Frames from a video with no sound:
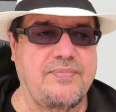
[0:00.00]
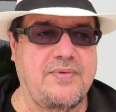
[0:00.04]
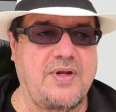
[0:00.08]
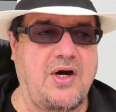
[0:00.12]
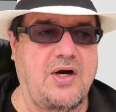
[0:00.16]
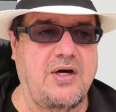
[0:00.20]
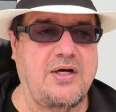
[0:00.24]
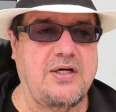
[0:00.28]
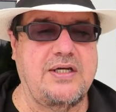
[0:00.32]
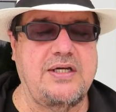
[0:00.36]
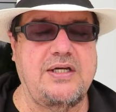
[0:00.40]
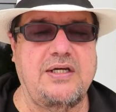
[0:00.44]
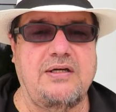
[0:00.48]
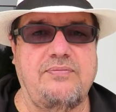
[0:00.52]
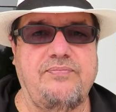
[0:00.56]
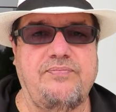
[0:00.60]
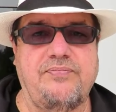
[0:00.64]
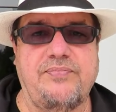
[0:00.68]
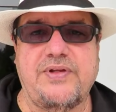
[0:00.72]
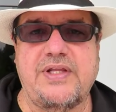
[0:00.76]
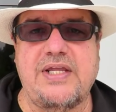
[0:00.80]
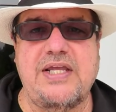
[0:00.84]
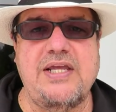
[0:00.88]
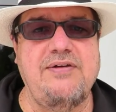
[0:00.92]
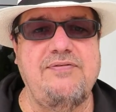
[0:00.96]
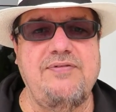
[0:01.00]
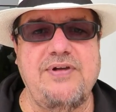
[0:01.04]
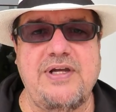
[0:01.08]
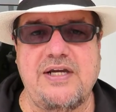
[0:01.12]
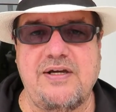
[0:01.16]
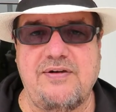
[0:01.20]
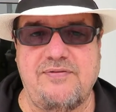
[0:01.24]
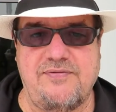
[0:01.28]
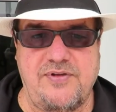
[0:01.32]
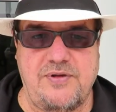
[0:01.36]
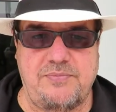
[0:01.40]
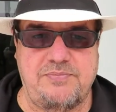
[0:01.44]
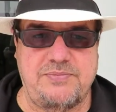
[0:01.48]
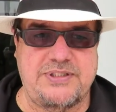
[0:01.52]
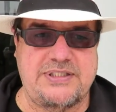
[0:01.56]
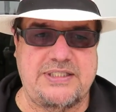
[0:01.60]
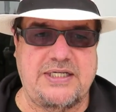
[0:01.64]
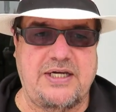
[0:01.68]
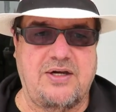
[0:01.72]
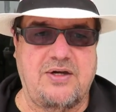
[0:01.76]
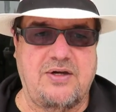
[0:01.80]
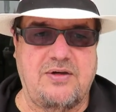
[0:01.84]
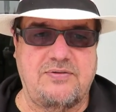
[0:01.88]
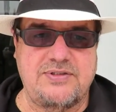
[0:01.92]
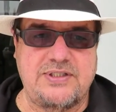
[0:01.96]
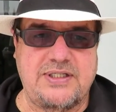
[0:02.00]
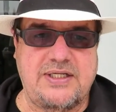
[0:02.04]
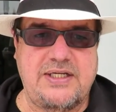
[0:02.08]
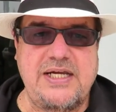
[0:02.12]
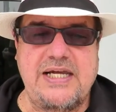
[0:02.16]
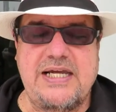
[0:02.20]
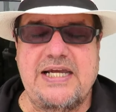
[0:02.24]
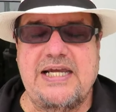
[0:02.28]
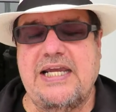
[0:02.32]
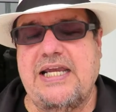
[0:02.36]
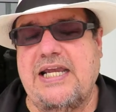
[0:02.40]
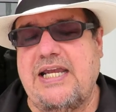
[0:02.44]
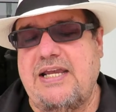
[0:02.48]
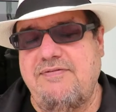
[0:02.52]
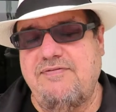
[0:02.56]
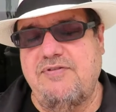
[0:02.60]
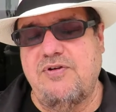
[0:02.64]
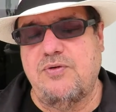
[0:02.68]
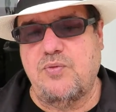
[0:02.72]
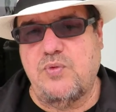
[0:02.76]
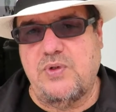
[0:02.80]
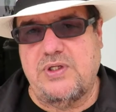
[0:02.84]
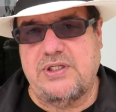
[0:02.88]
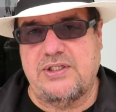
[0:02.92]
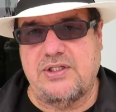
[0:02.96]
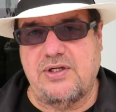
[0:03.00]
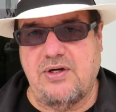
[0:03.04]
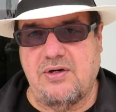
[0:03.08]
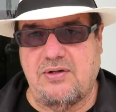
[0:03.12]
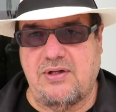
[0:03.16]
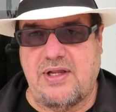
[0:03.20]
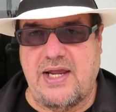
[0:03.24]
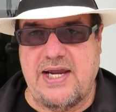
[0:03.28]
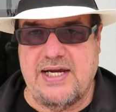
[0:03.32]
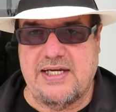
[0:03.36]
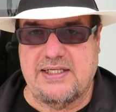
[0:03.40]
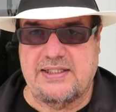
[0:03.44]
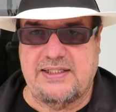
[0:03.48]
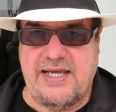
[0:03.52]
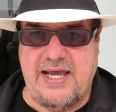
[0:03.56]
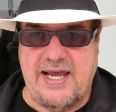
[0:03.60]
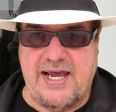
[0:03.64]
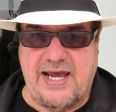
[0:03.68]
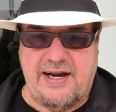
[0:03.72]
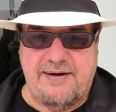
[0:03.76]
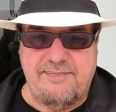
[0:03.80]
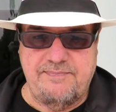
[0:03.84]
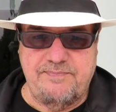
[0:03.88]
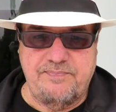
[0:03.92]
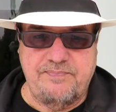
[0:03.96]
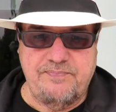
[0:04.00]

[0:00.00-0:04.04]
are giving of themselves, even when they're like that,